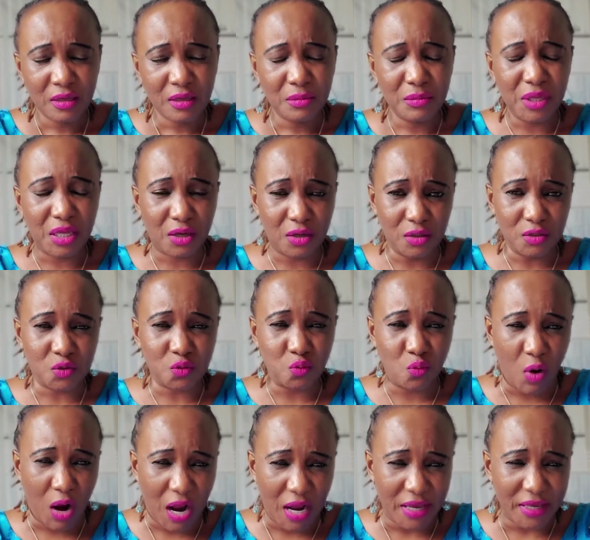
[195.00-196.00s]
Because
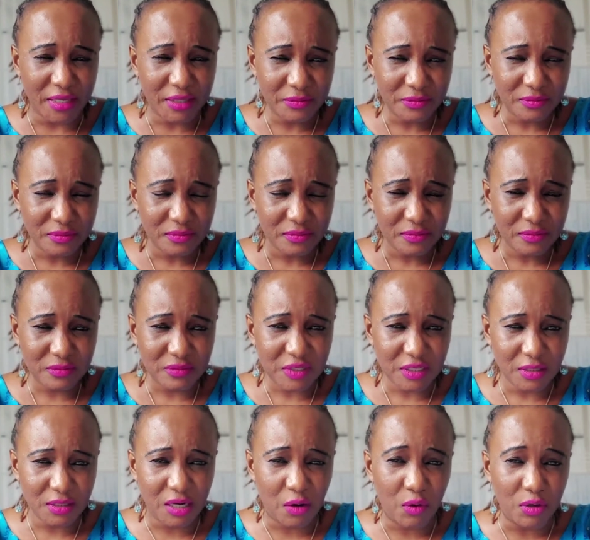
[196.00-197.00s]
why?
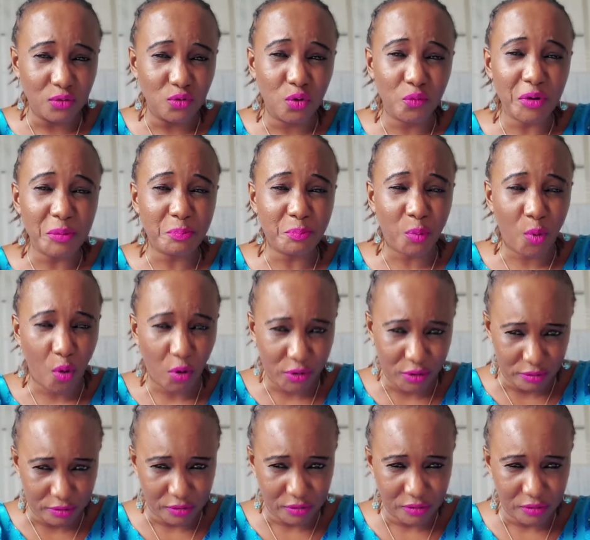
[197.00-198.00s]
There were no
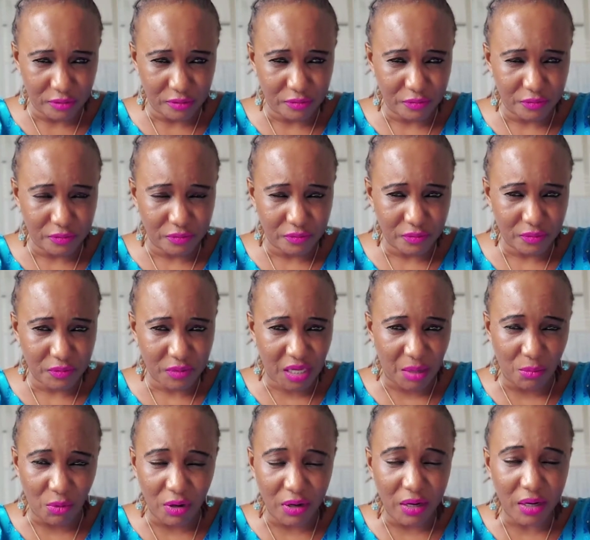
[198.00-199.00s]
reporters
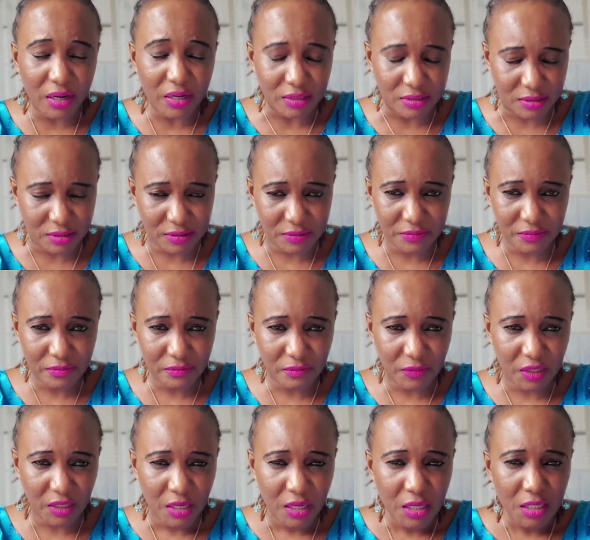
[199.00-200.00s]
among us.
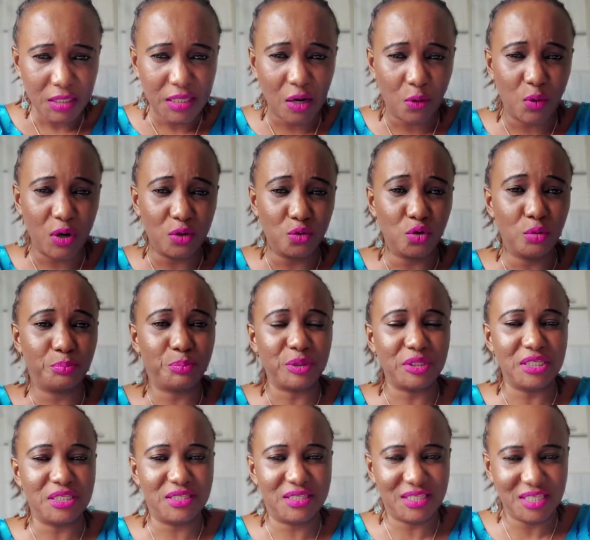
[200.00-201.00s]
There were no
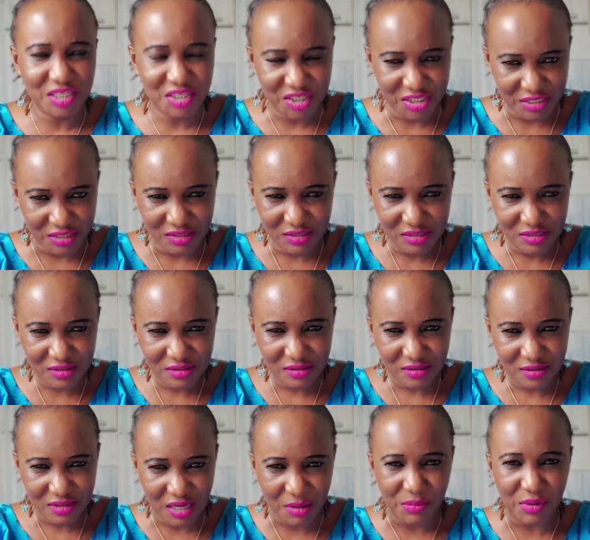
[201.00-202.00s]
politicians
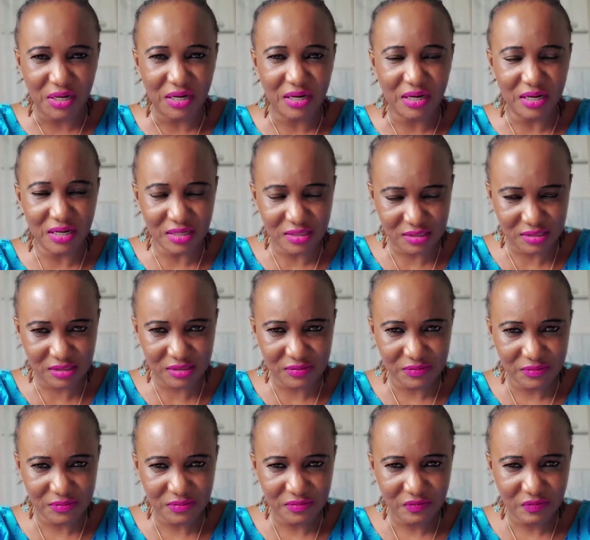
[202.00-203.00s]
among us.
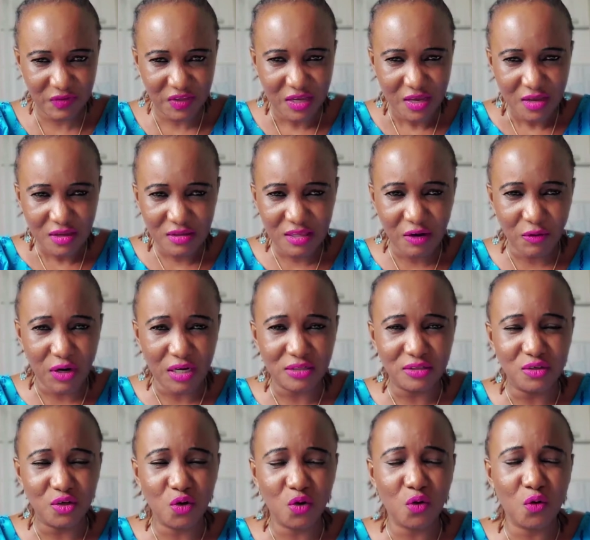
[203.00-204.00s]
There were
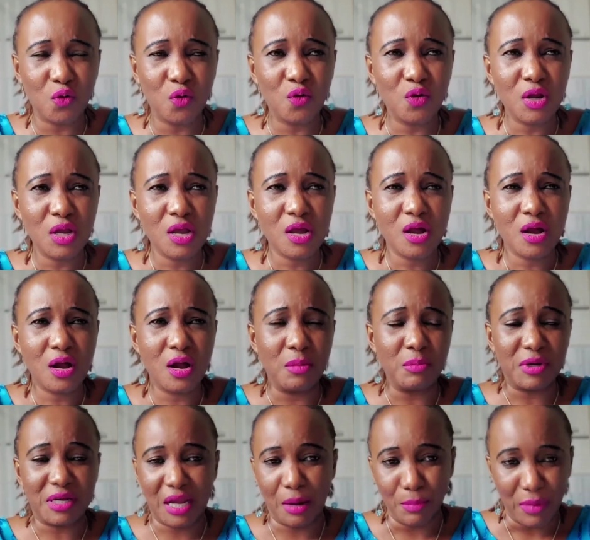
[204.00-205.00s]
no
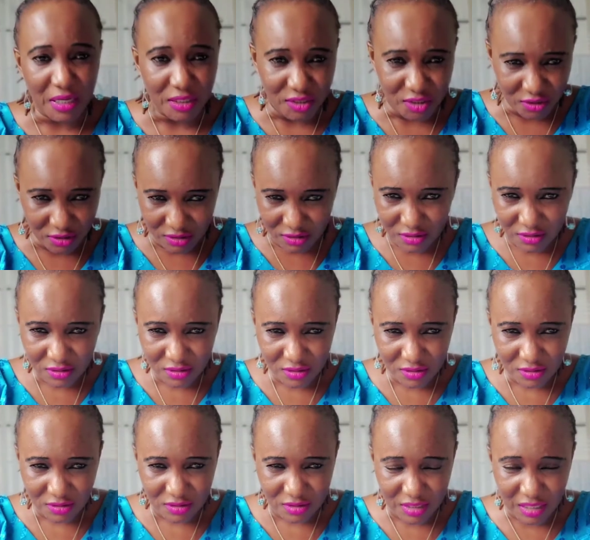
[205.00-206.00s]
Kamajo
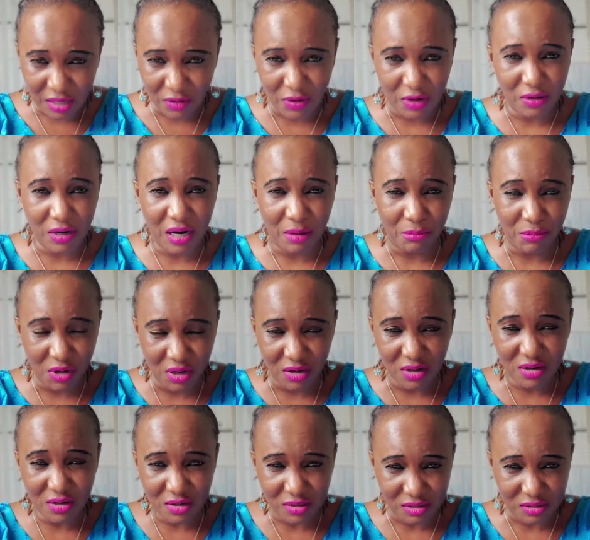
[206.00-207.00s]
among
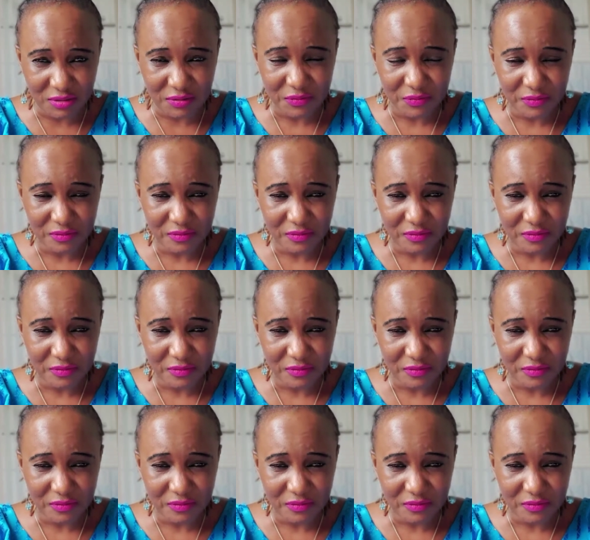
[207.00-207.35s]
us.